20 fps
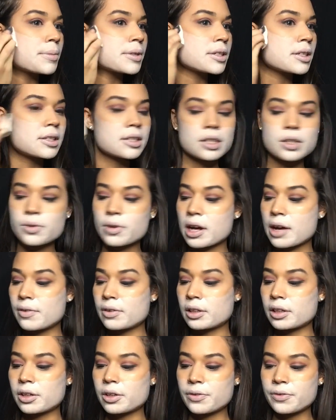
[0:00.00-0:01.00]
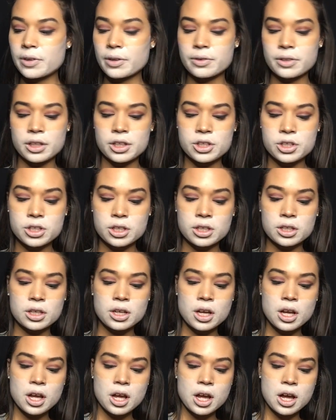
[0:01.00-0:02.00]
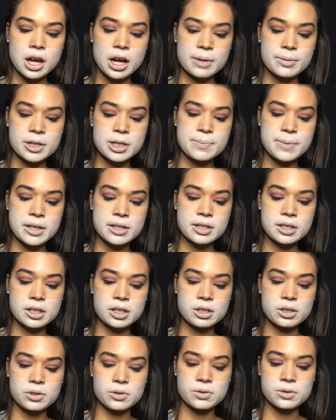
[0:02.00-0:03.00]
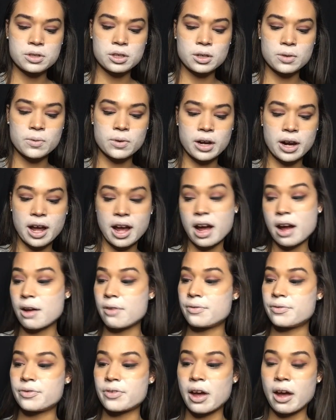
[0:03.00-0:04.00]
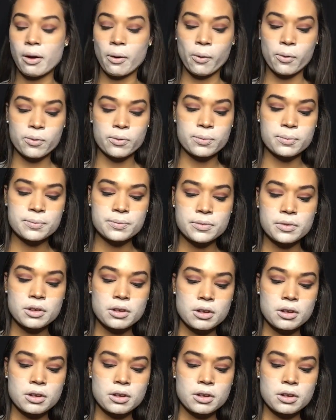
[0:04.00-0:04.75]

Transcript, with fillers: Since I don't have a lighter foundation, I'm just basically using what I have at home